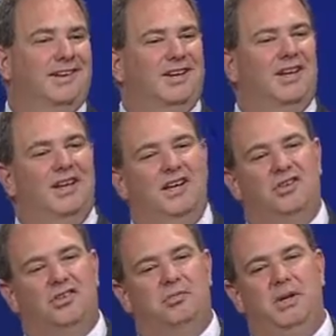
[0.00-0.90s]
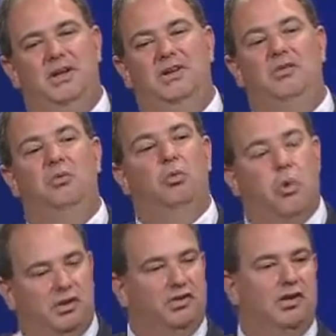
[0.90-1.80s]
It needs to be,
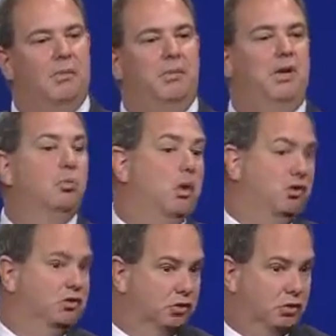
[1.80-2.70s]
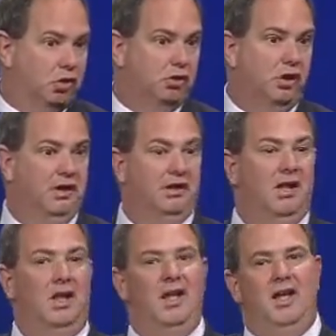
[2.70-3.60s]
what does that mean? What does it look like?